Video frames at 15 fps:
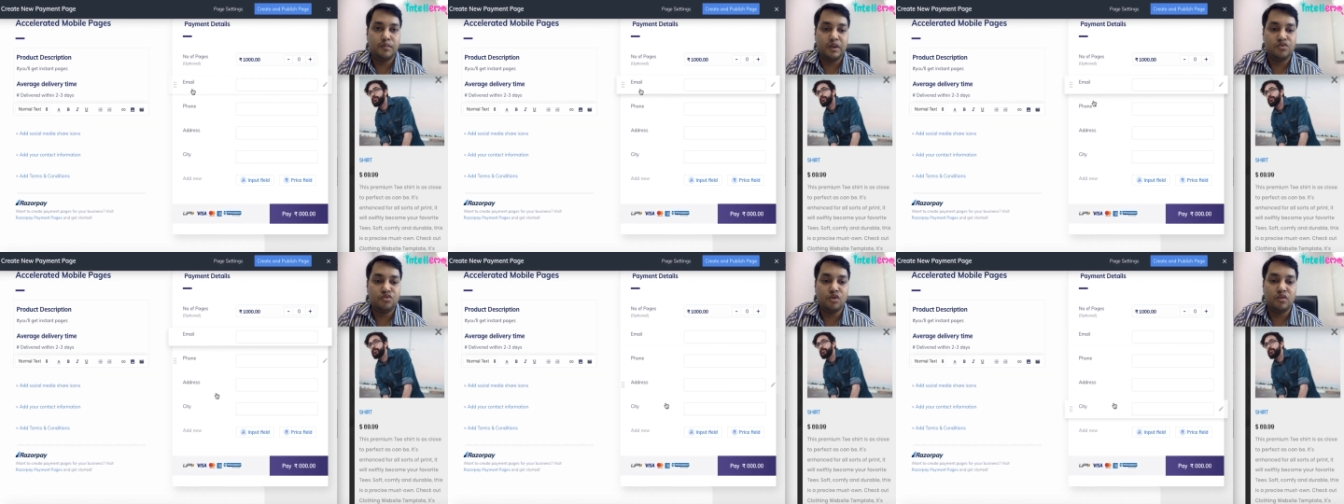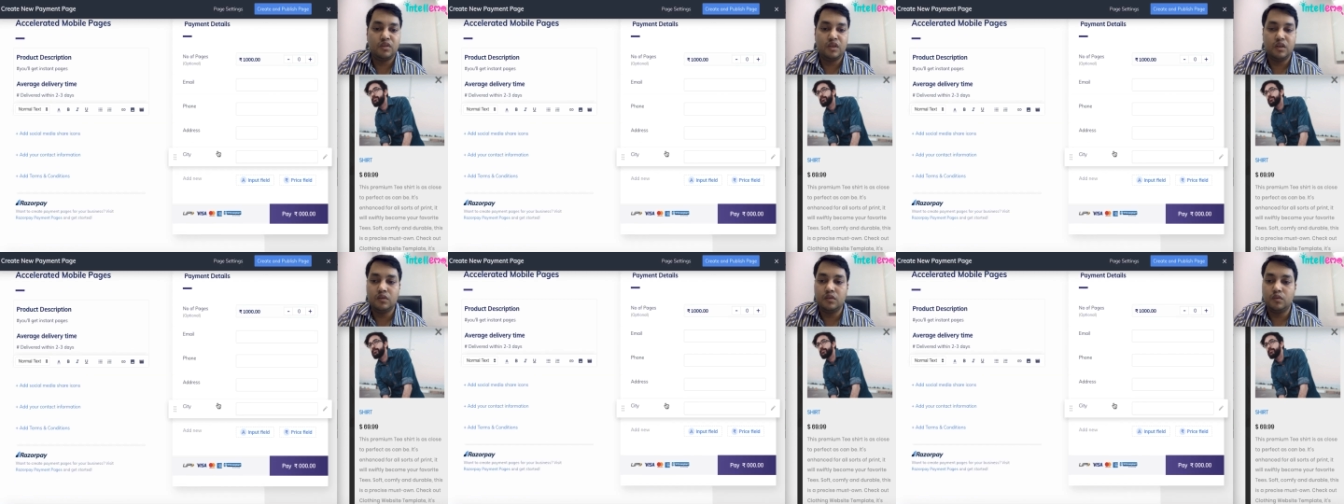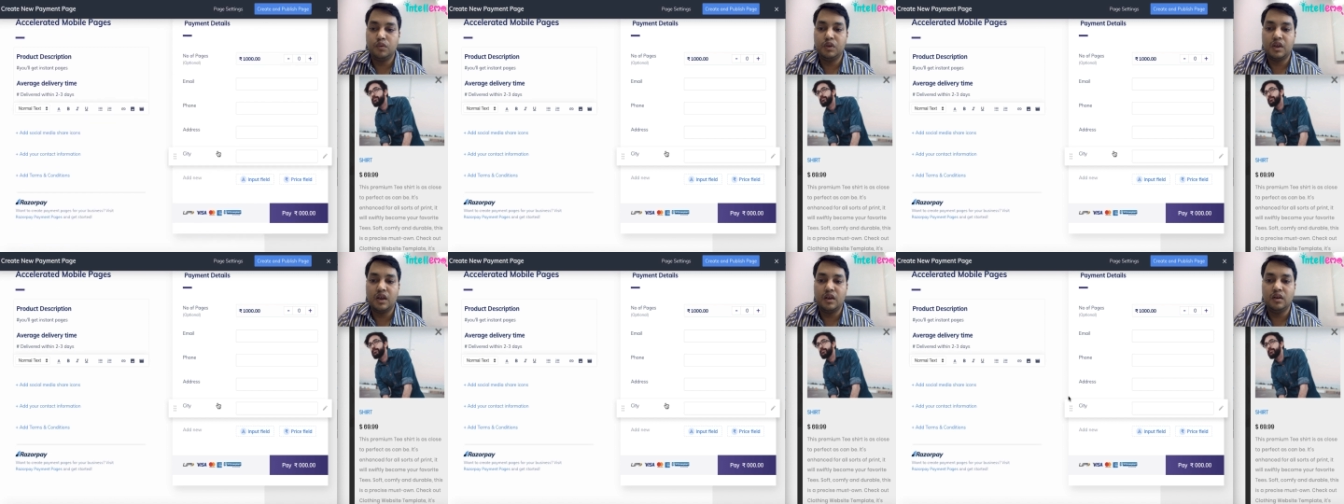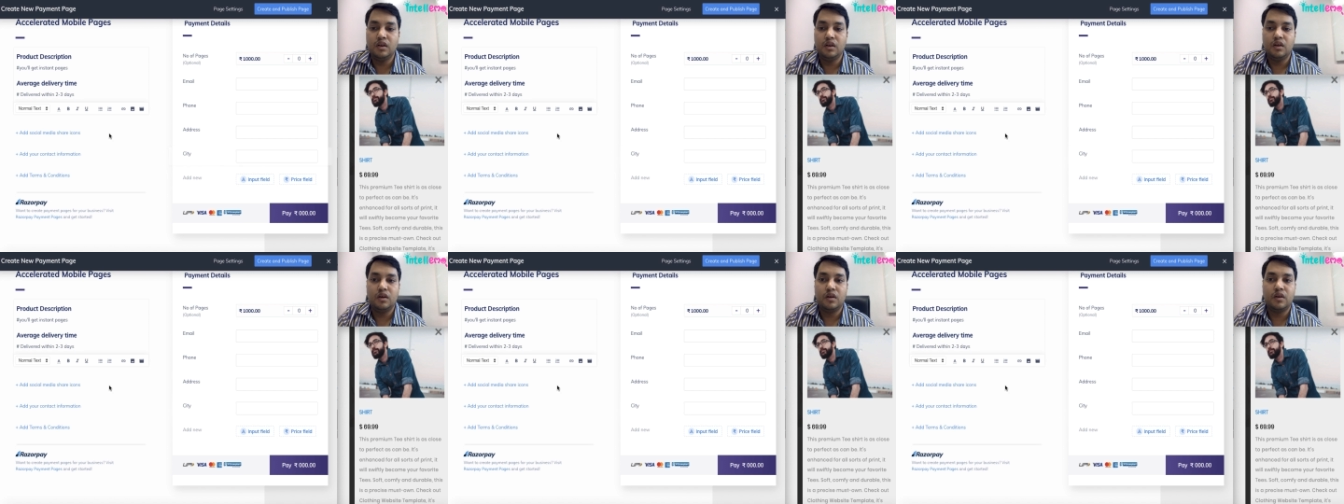based on this we can
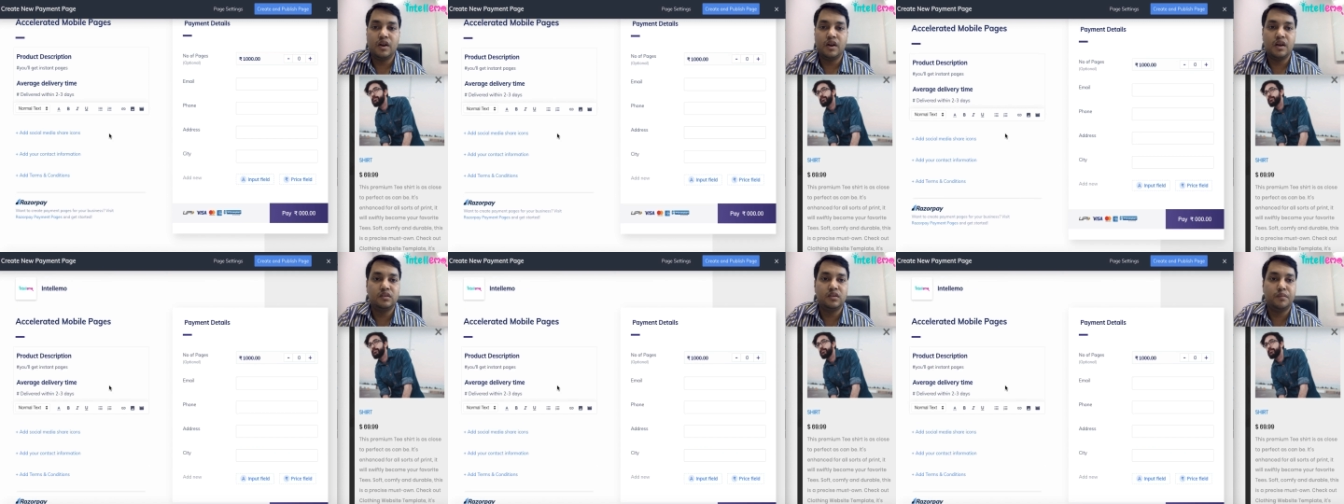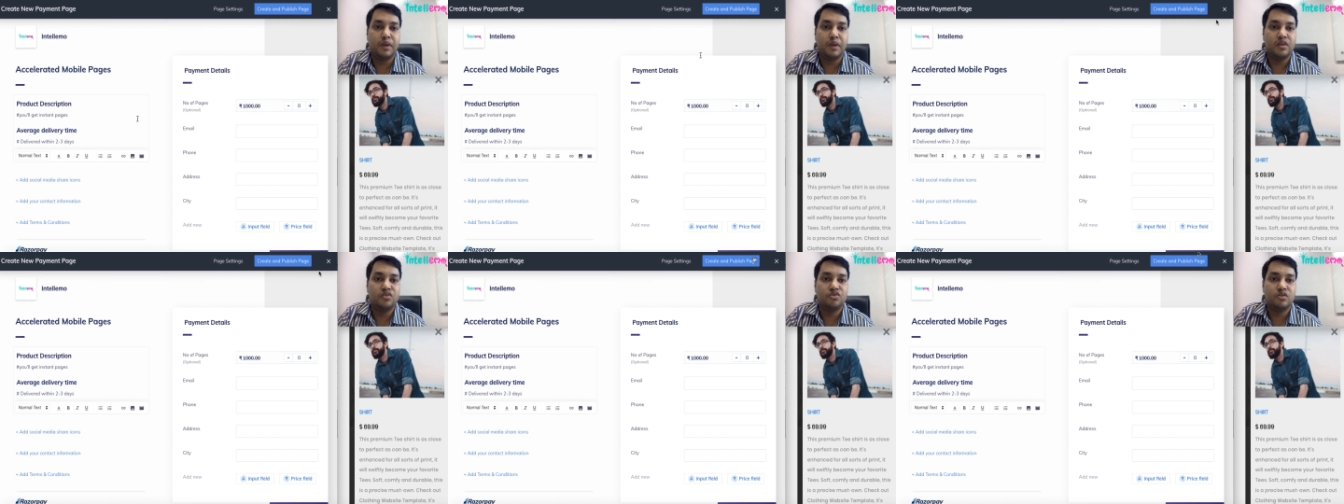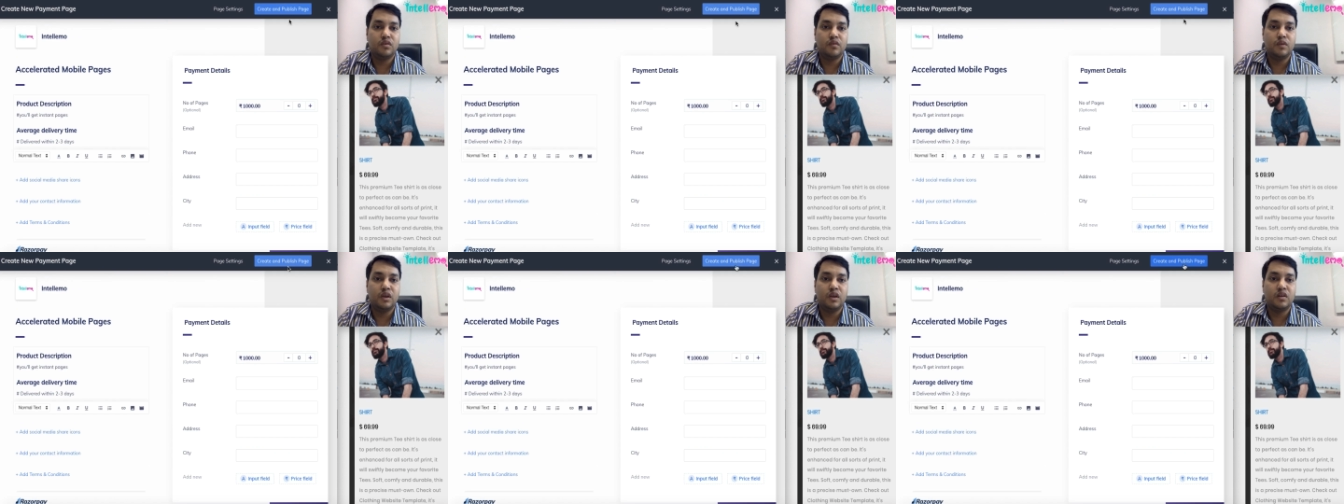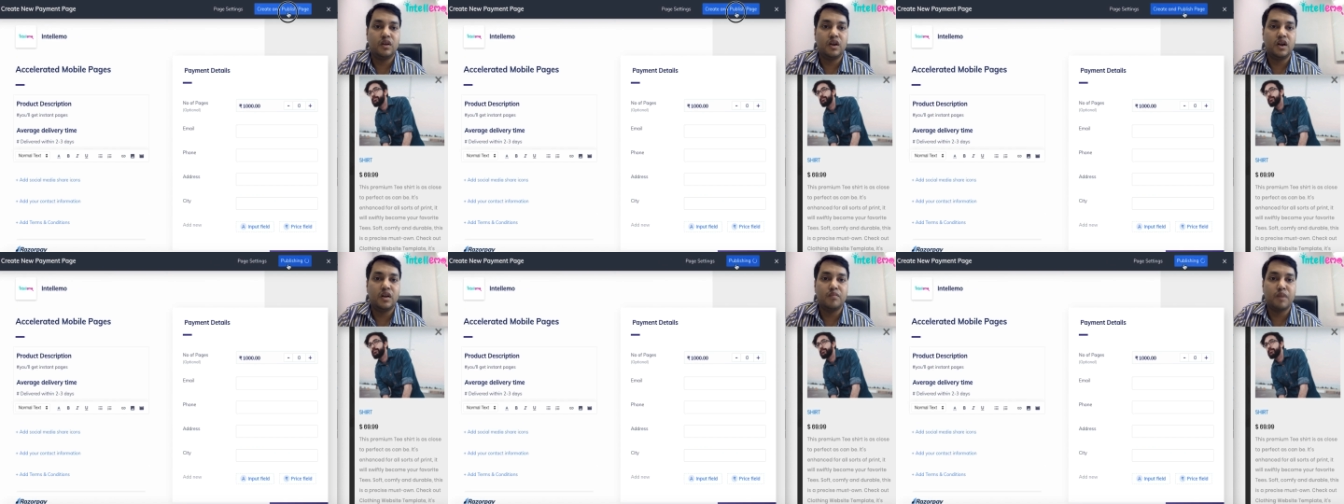create the page we can
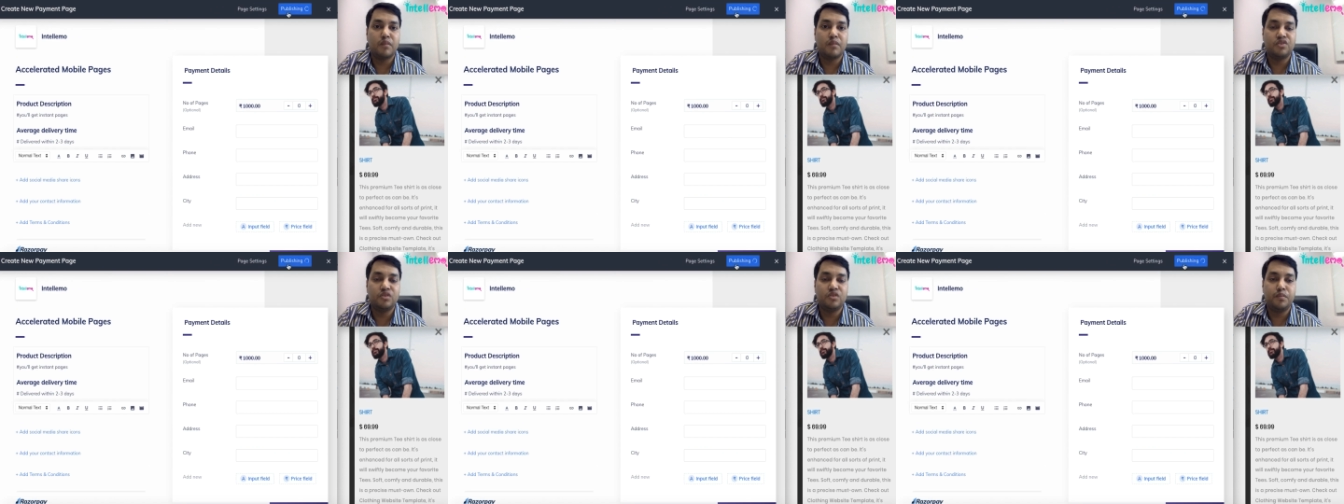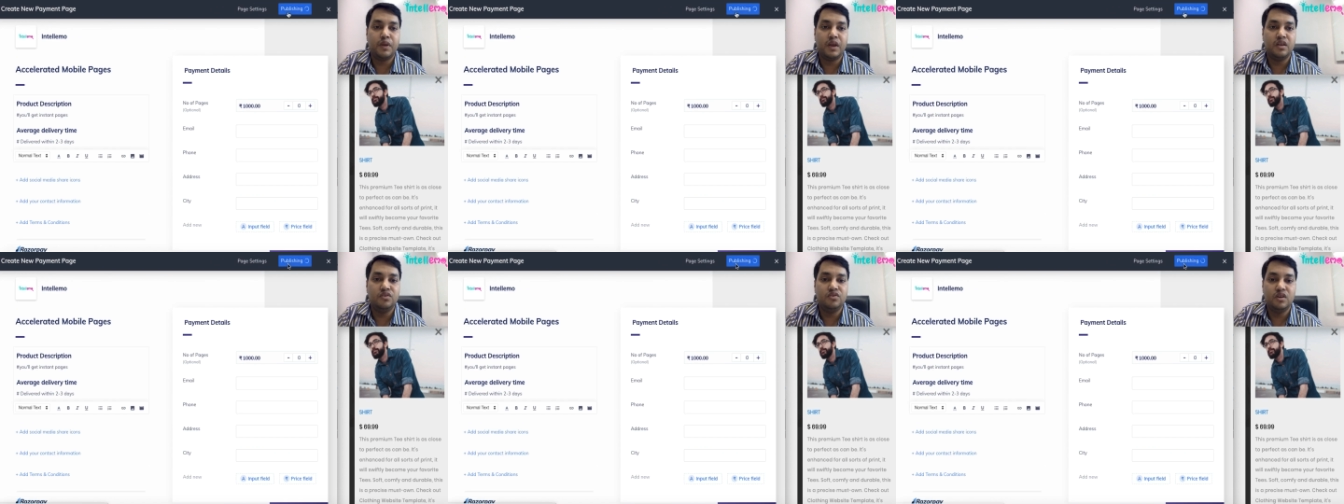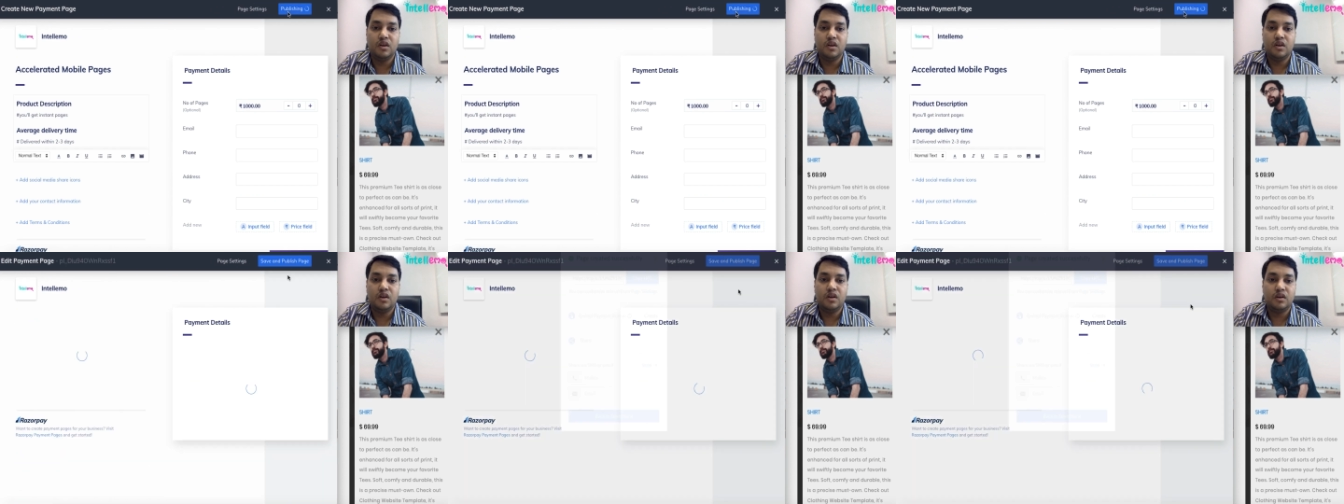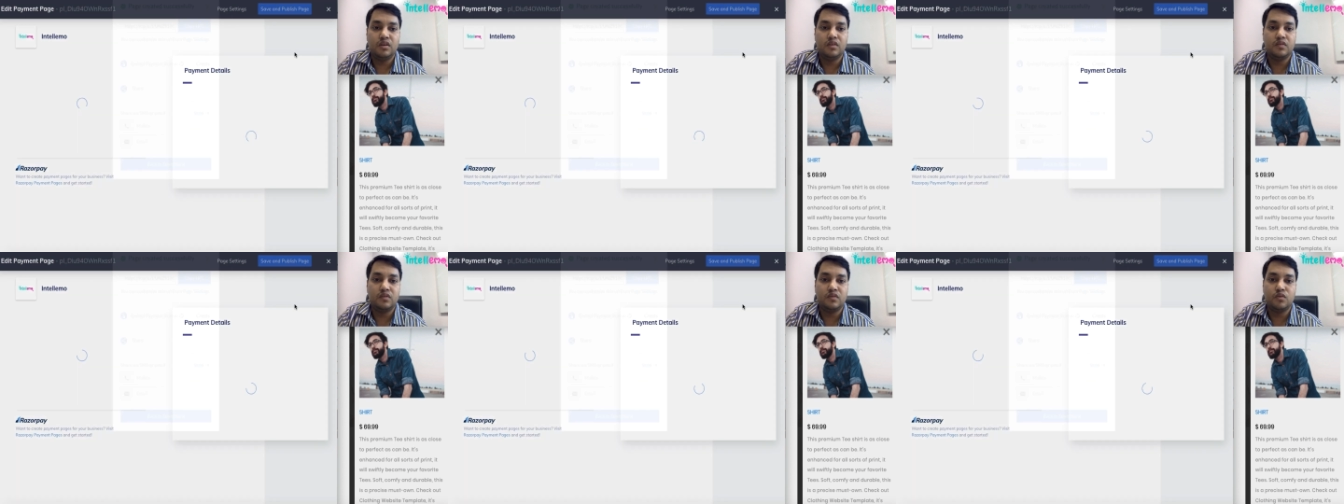create and publish the page it
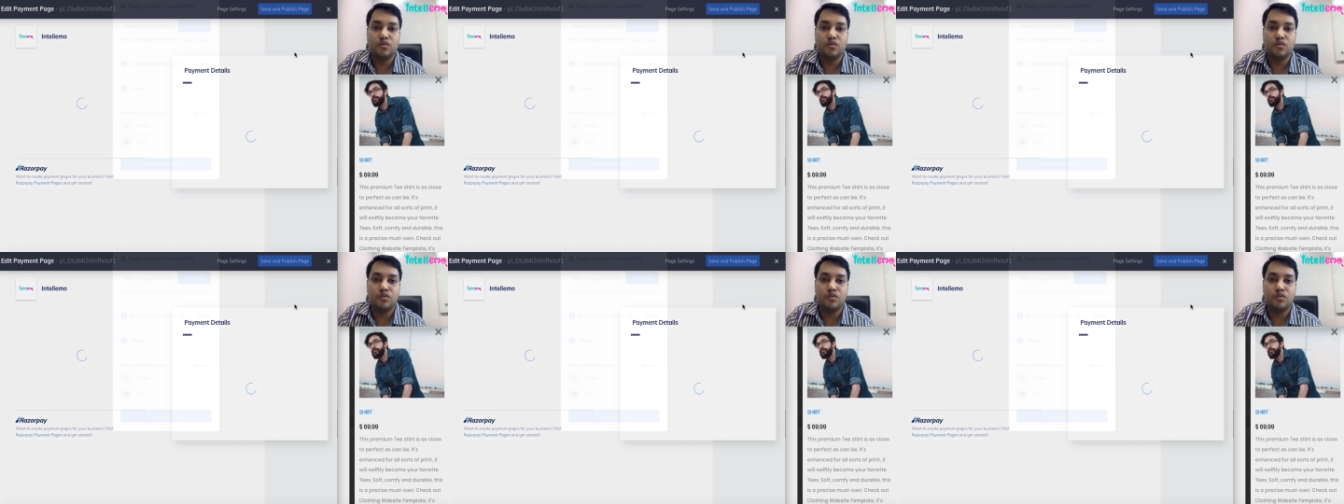is so